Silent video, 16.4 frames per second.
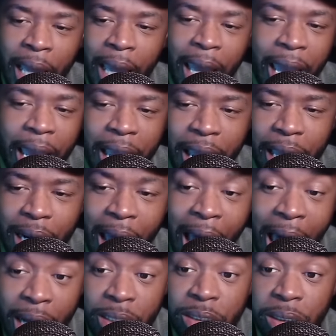And
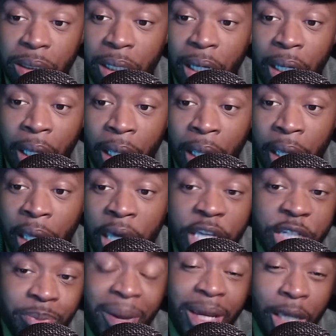honestly,
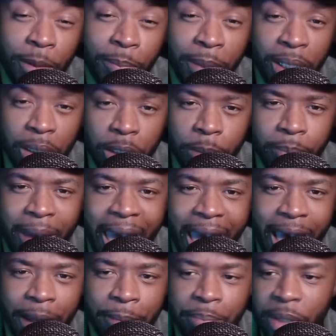he's making me look
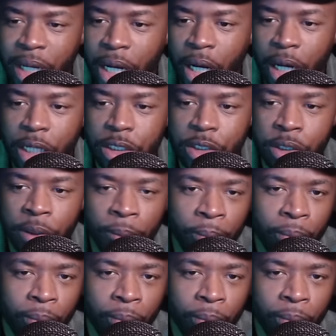bad because